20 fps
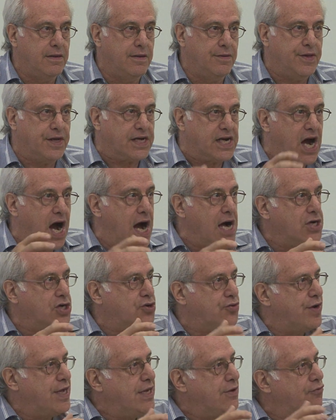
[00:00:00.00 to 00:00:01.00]
the
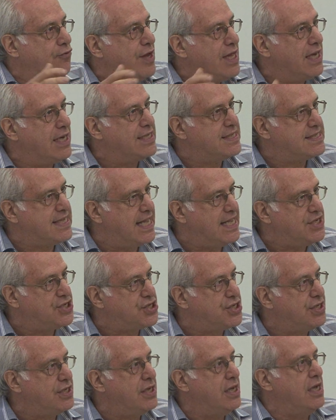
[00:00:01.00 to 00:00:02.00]
concrete
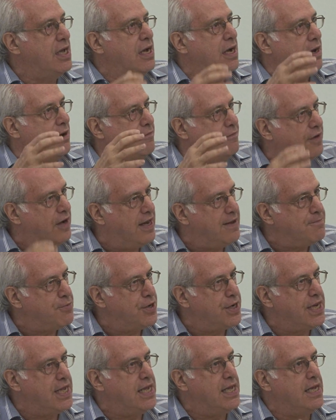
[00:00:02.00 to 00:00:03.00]
realization of
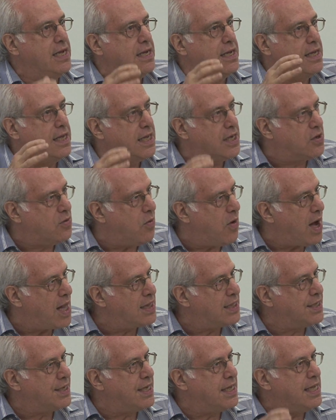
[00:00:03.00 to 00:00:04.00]
liberty,
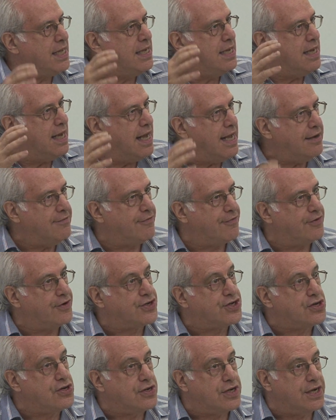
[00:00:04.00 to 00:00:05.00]
equality, and
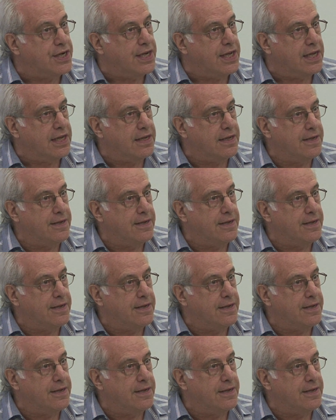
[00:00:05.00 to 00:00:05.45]
fraternity.